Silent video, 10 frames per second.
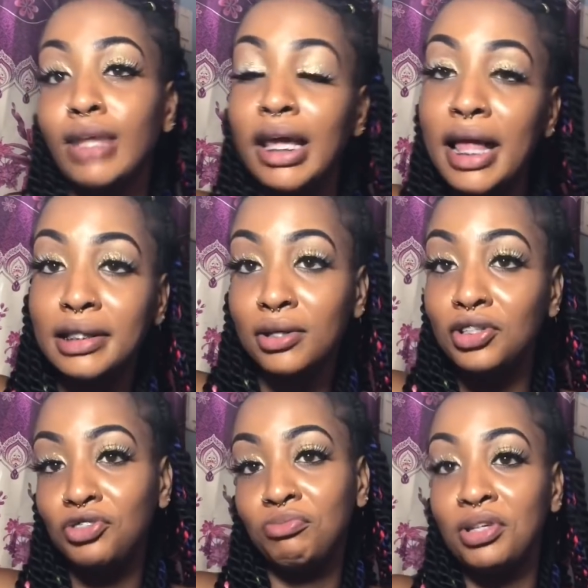Girl
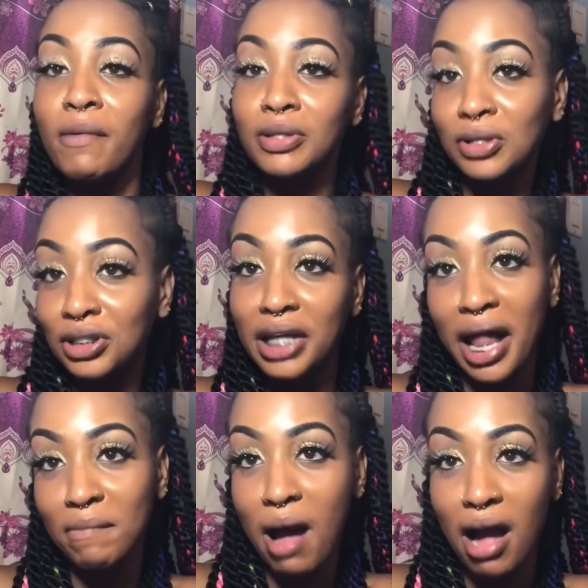touch me, I'ma touch
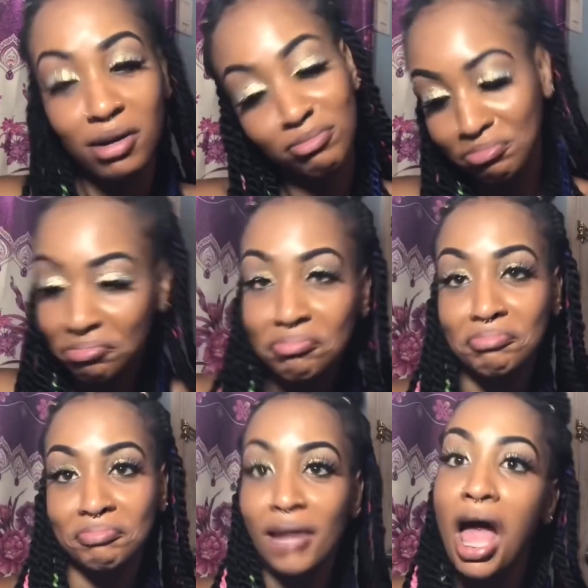girl back.
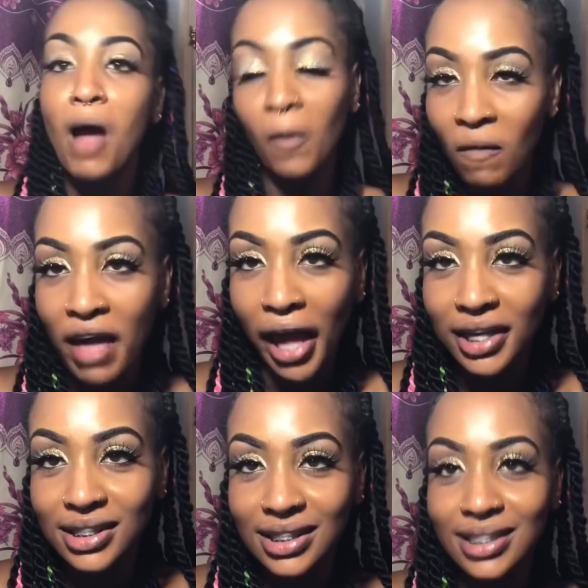
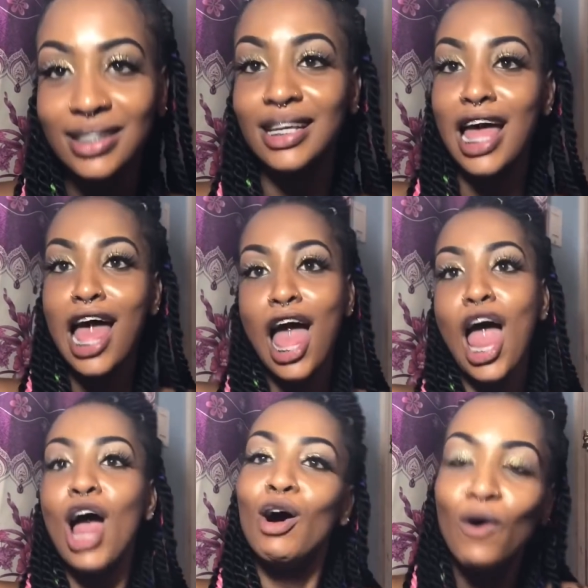Uvex.
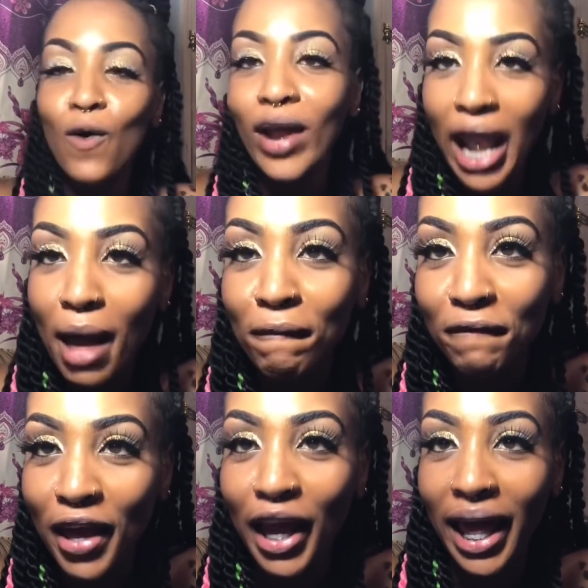Ooh, in them
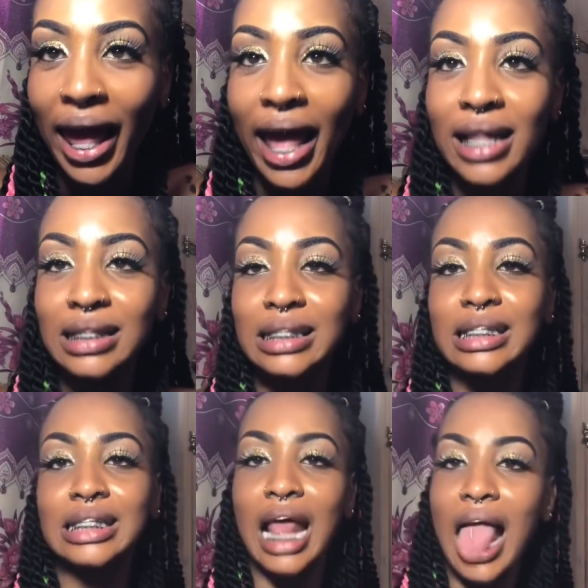feelings.